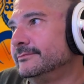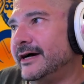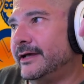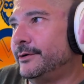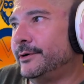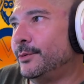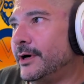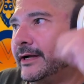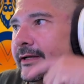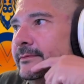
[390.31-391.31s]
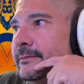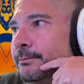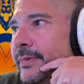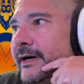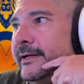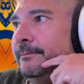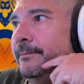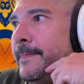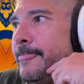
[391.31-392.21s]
I don't know why, but